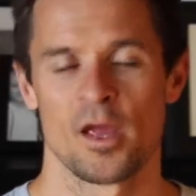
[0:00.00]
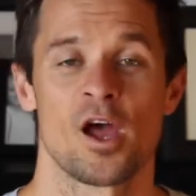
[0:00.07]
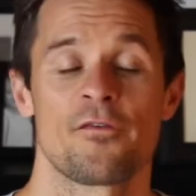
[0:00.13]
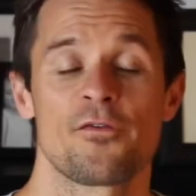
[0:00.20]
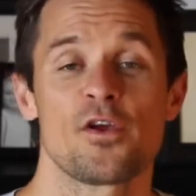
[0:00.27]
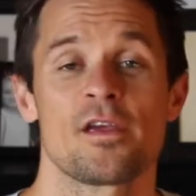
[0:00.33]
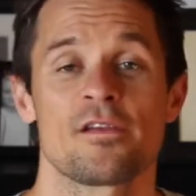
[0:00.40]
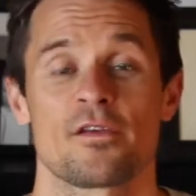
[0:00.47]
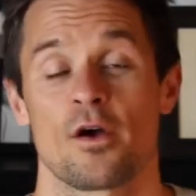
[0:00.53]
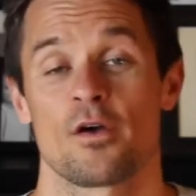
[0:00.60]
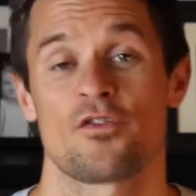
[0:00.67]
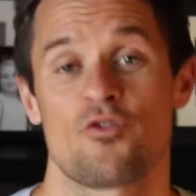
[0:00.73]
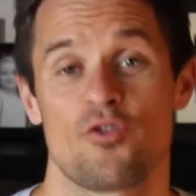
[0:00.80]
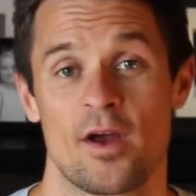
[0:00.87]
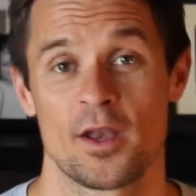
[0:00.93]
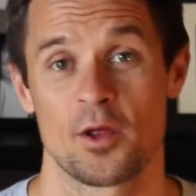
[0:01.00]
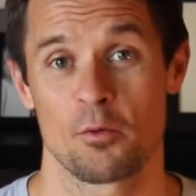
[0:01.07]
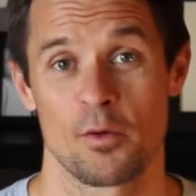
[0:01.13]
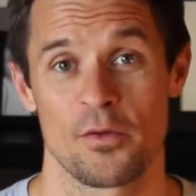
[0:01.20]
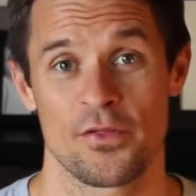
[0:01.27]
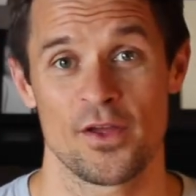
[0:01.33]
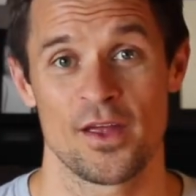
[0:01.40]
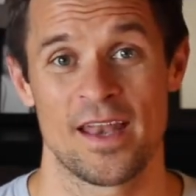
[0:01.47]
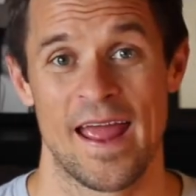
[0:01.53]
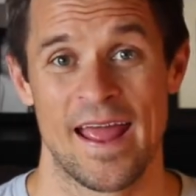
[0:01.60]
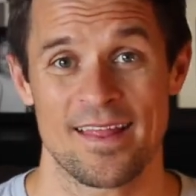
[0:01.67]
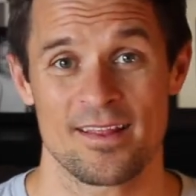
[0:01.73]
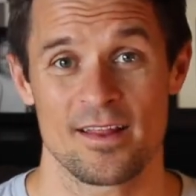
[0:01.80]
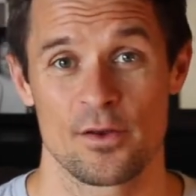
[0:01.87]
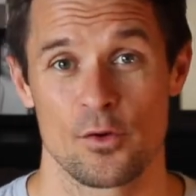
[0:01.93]
A few years ago I was training with an
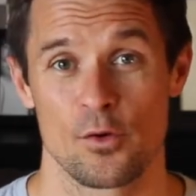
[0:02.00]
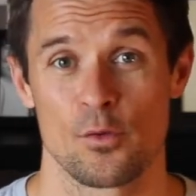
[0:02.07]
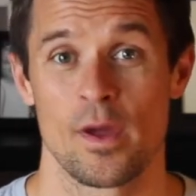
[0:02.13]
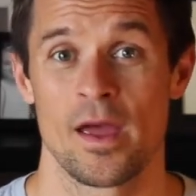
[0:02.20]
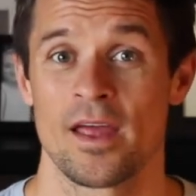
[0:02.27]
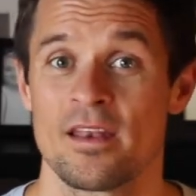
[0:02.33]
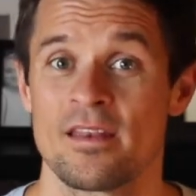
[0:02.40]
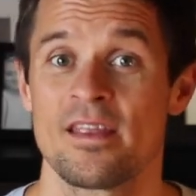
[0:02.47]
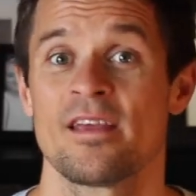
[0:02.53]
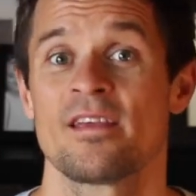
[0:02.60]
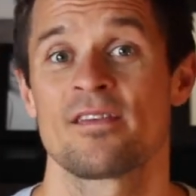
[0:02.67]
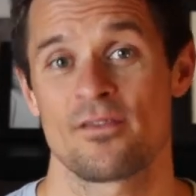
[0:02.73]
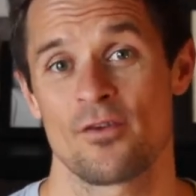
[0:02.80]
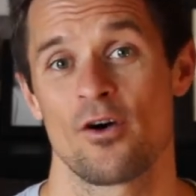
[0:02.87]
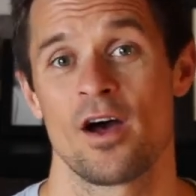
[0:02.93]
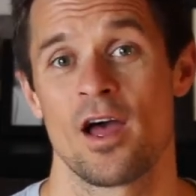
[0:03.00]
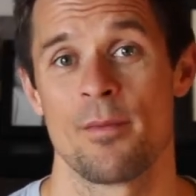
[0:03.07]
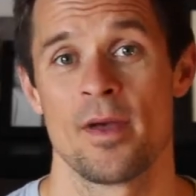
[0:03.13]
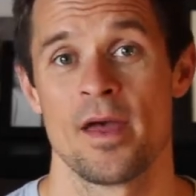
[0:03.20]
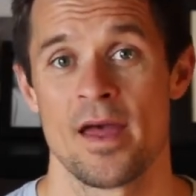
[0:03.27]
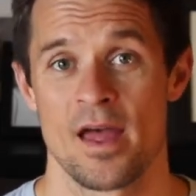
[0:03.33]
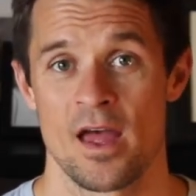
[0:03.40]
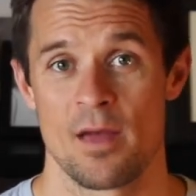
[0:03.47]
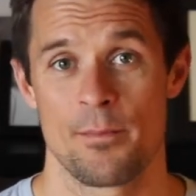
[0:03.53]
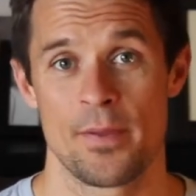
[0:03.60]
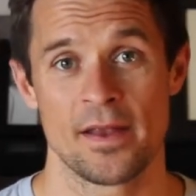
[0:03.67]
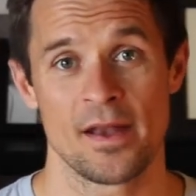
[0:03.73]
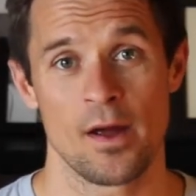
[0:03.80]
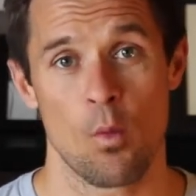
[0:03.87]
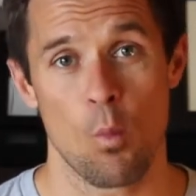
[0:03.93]
athlete who in his time had
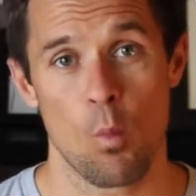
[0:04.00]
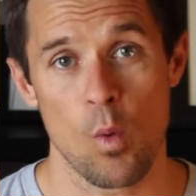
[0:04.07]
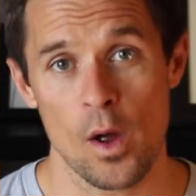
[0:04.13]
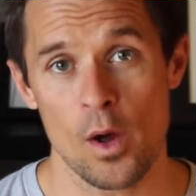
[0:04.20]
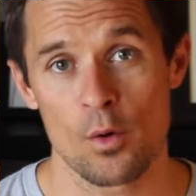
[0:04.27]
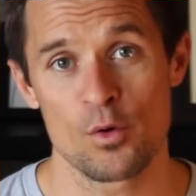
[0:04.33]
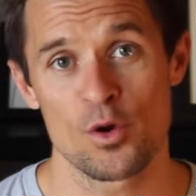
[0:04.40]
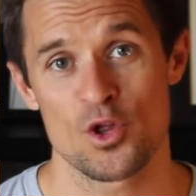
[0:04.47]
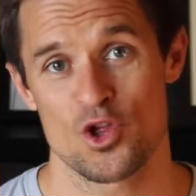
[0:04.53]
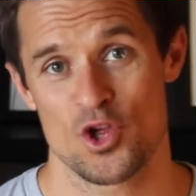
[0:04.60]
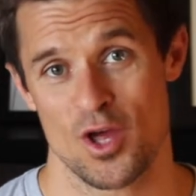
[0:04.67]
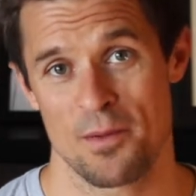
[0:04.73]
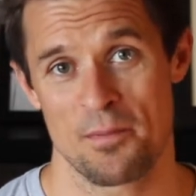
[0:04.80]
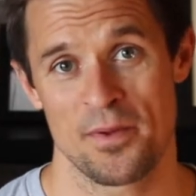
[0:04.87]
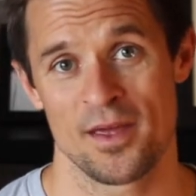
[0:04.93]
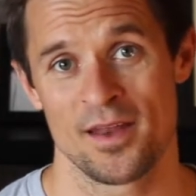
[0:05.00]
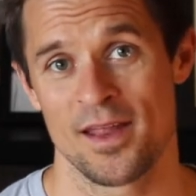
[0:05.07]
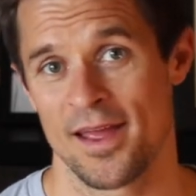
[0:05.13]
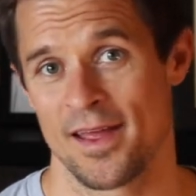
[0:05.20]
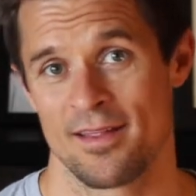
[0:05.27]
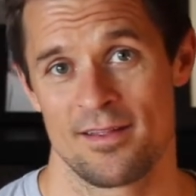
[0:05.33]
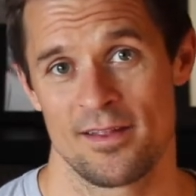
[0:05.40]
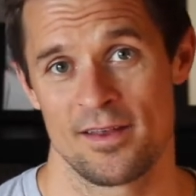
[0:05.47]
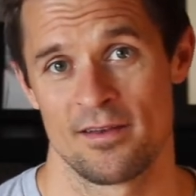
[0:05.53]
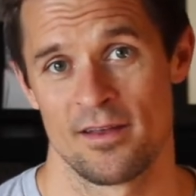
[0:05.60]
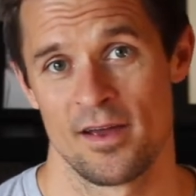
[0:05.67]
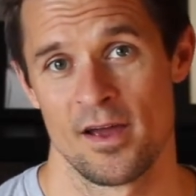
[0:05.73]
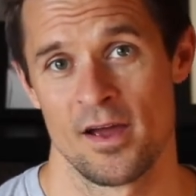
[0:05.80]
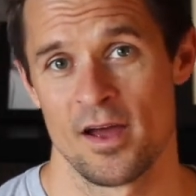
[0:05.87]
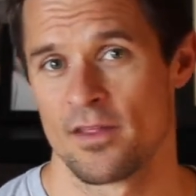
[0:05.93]
been a world champion athlete.
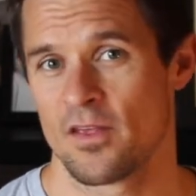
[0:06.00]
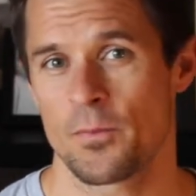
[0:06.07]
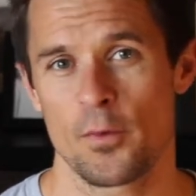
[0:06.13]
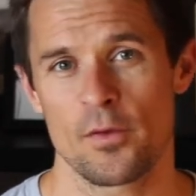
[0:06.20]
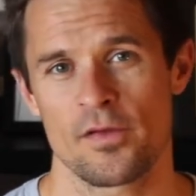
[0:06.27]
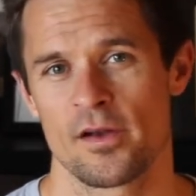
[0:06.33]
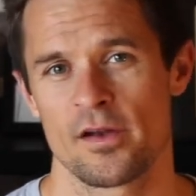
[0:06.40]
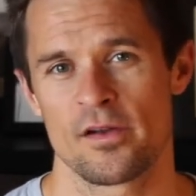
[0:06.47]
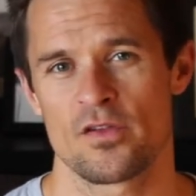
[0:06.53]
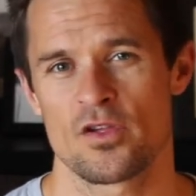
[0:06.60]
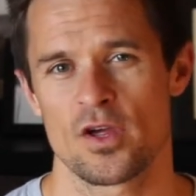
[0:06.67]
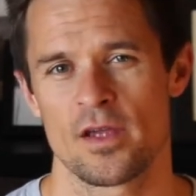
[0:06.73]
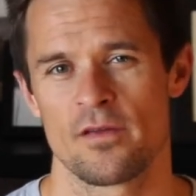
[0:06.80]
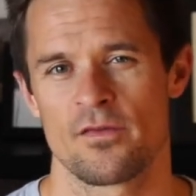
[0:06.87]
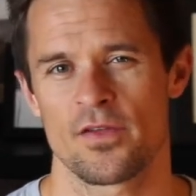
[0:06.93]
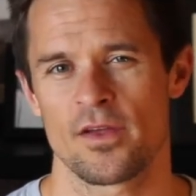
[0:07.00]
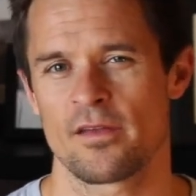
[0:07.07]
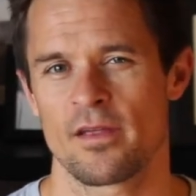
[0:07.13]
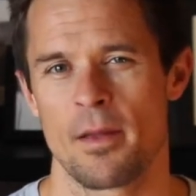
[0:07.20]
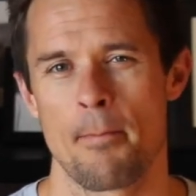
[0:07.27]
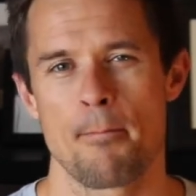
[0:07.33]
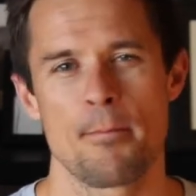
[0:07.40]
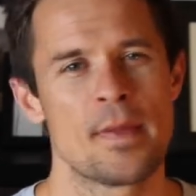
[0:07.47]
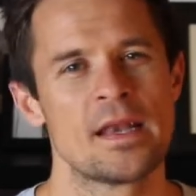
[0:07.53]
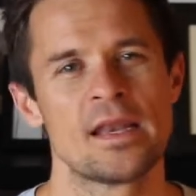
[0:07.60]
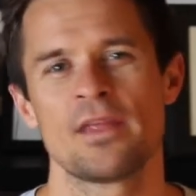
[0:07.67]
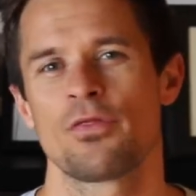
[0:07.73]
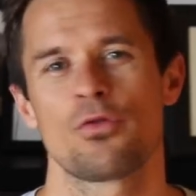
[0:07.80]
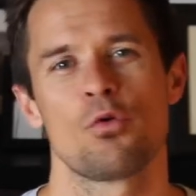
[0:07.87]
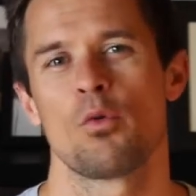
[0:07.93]
This person had achieved things that
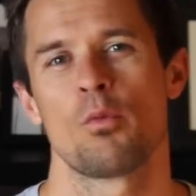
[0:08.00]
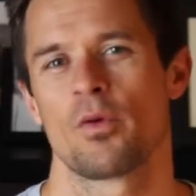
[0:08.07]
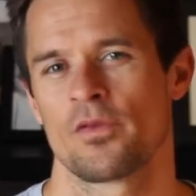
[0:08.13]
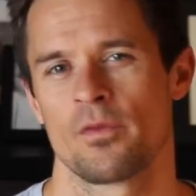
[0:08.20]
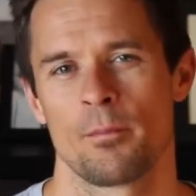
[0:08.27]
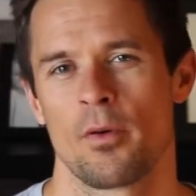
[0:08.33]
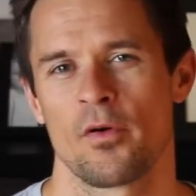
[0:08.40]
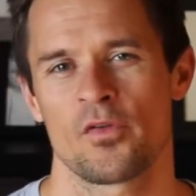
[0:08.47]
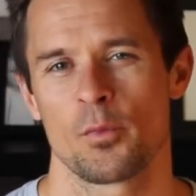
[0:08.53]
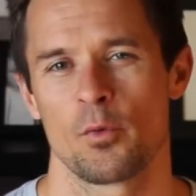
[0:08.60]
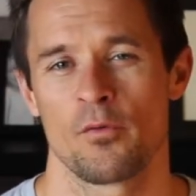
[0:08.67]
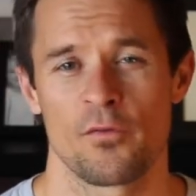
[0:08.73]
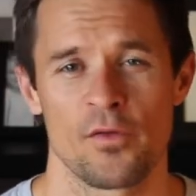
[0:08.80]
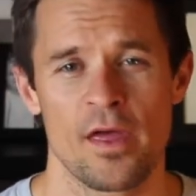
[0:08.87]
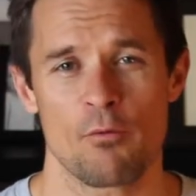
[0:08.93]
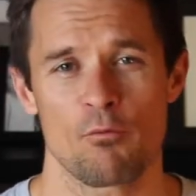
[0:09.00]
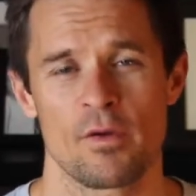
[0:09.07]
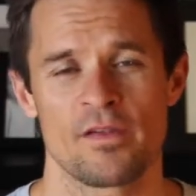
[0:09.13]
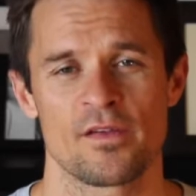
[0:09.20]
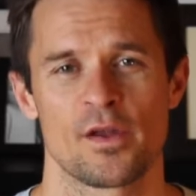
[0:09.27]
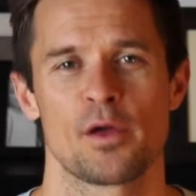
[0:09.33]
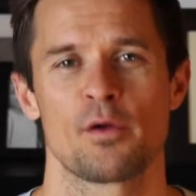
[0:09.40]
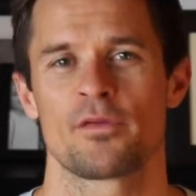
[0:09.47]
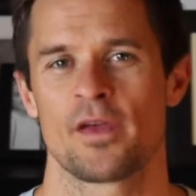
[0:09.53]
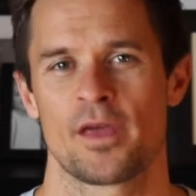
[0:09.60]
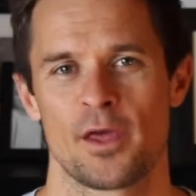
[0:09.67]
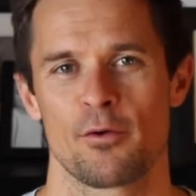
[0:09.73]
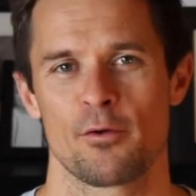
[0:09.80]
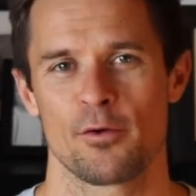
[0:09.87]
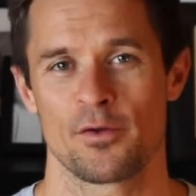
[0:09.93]
many thought wasn't possible, and for that reason he was a
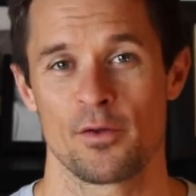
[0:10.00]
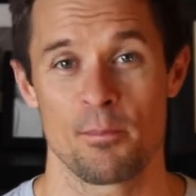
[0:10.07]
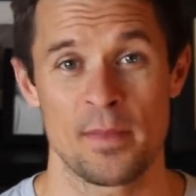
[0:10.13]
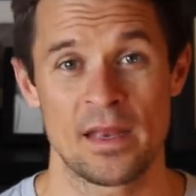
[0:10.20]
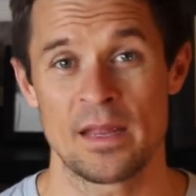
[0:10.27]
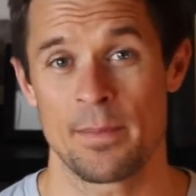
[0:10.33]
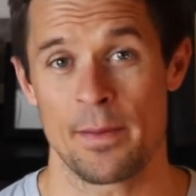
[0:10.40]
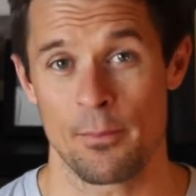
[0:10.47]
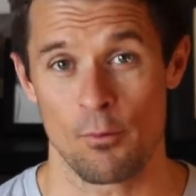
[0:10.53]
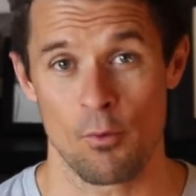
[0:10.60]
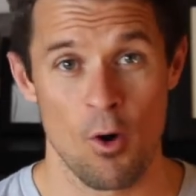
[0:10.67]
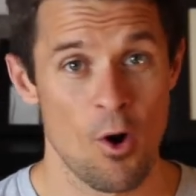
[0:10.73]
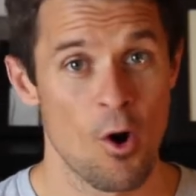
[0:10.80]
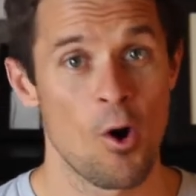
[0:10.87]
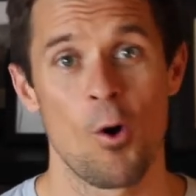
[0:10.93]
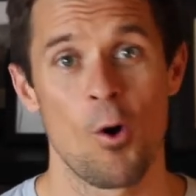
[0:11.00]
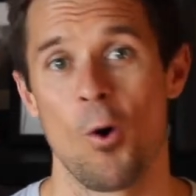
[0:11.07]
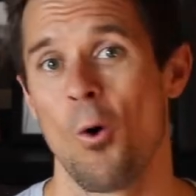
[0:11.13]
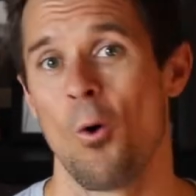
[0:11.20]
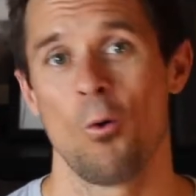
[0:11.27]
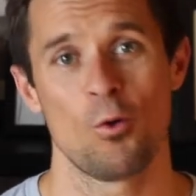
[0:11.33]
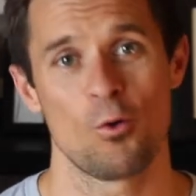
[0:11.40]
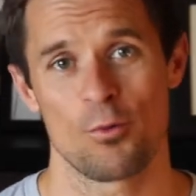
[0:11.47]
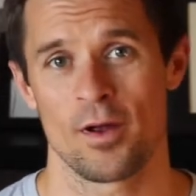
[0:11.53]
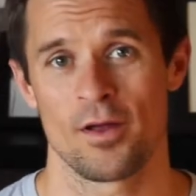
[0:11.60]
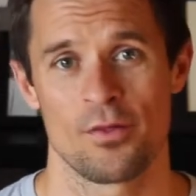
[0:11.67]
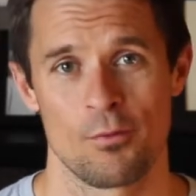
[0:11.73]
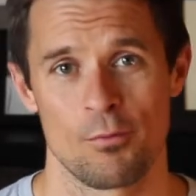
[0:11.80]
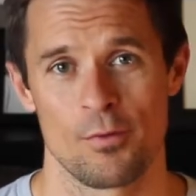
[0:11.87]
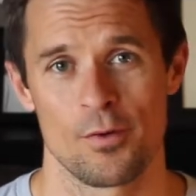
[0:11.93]
hero to many people all
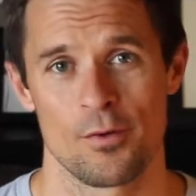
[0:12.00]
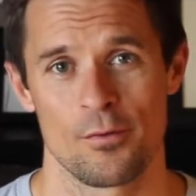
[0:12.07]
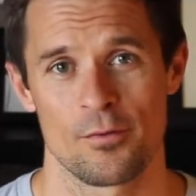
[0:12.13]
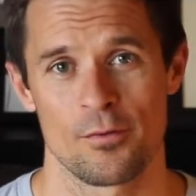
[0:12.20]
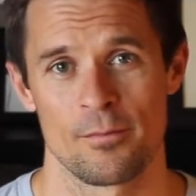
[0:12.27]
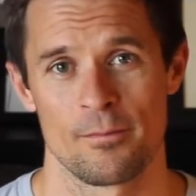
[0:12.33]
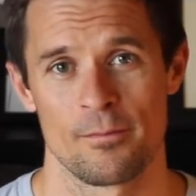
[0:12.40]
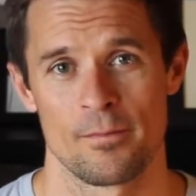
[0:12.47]
around the world.